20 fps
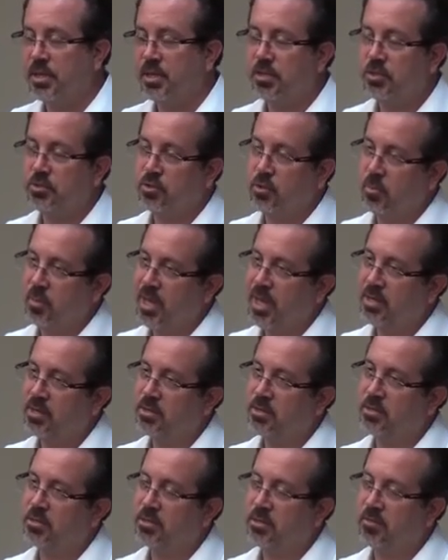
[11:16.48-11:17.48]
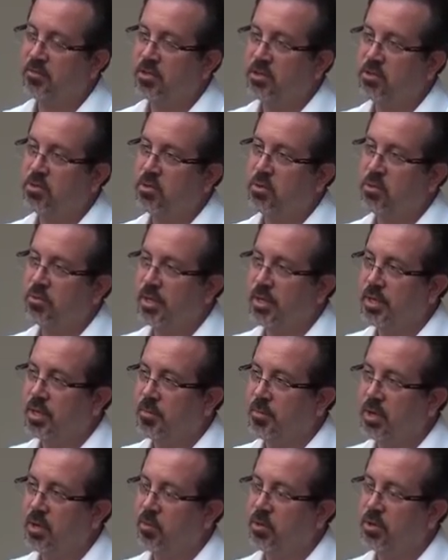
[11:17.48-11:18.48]
So back to this individual, they
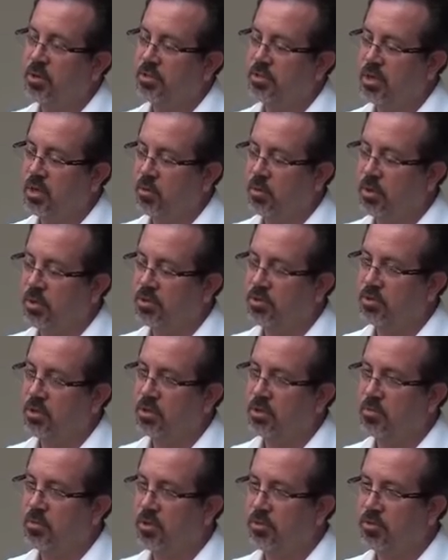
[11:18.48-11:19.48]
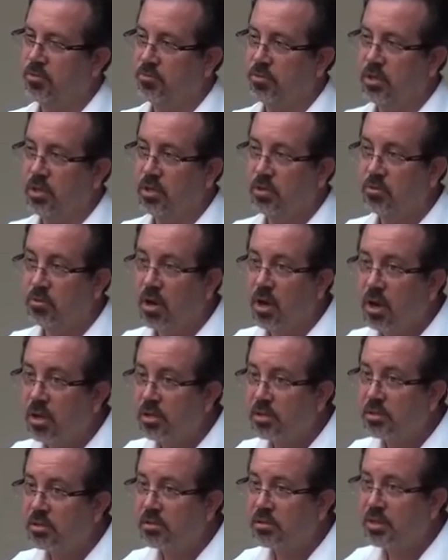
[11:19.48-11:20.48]
come in, we're going to say we're going to start them on 3
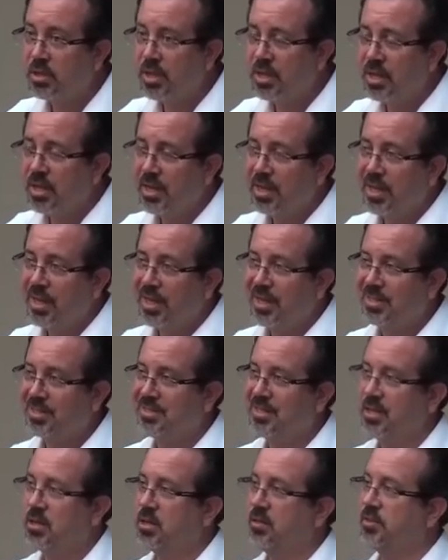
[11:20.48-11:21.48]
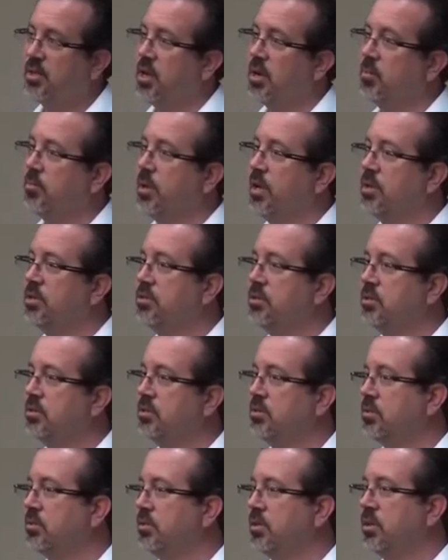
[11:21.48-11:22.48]
drugs, and a standard of care
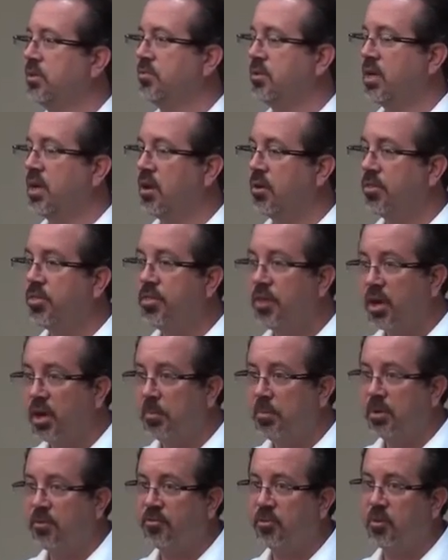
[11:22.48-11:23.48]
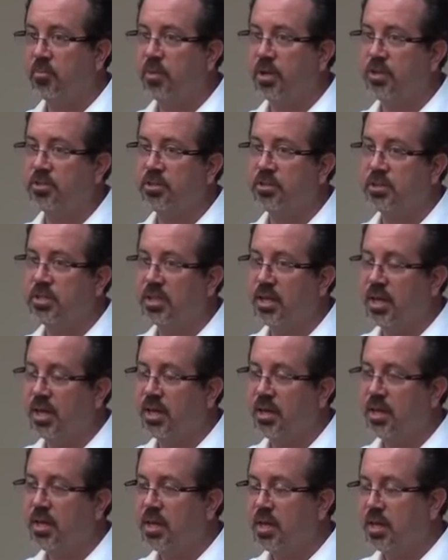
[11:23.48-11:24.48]
therapy for a patient
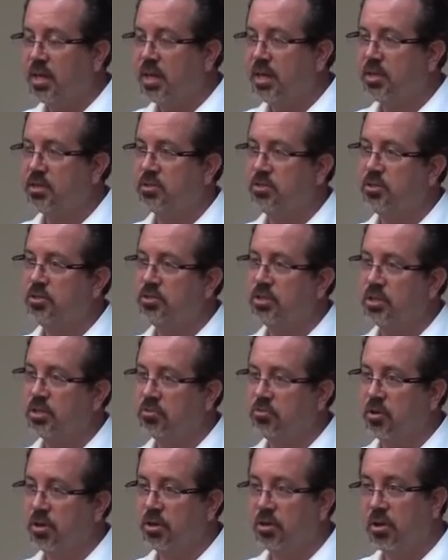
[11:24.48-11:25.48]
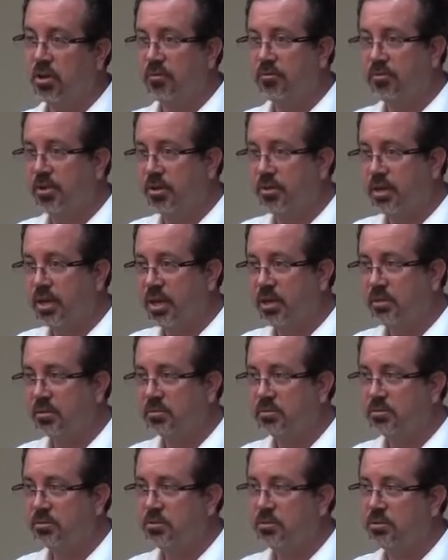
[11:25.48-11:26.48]
today is using a drug called Velcade,
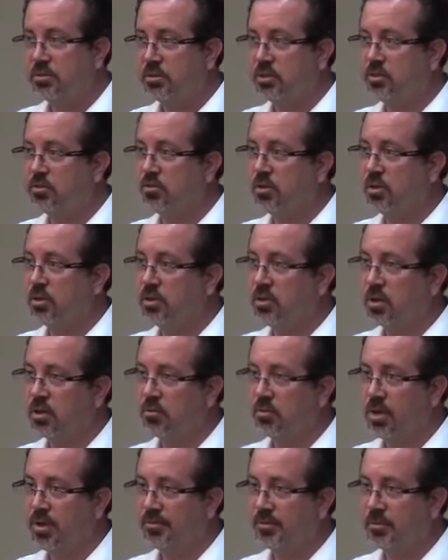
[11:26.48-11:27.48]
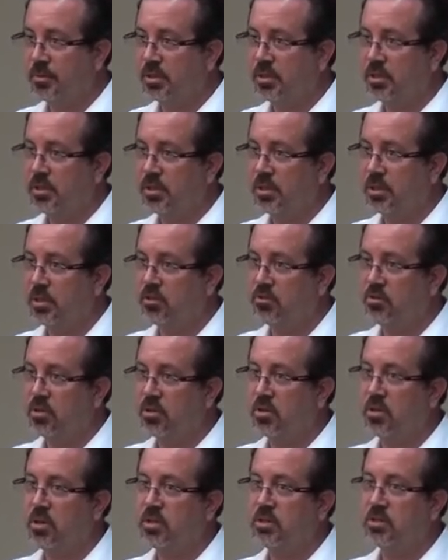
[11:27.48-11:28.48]
using a drug called Revlimid, and a
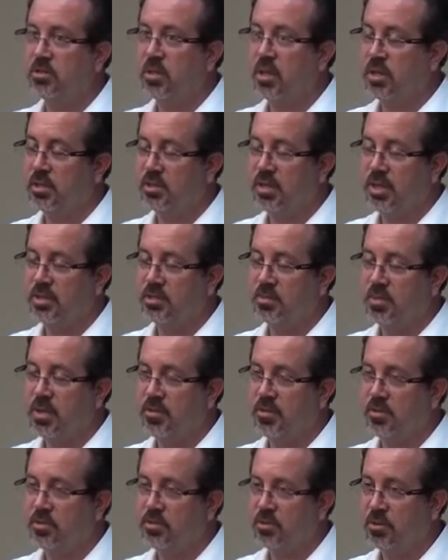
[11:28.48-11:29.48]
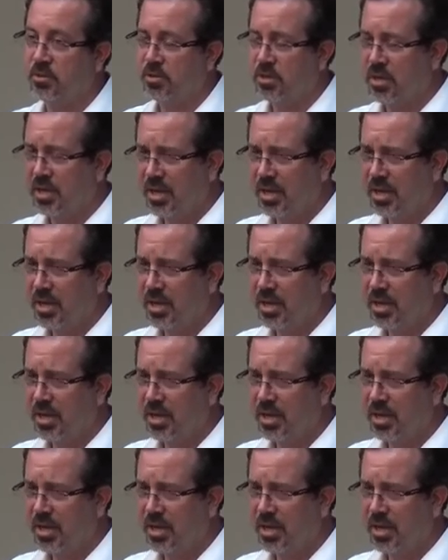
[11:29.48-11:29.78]
drug called dexamethasone.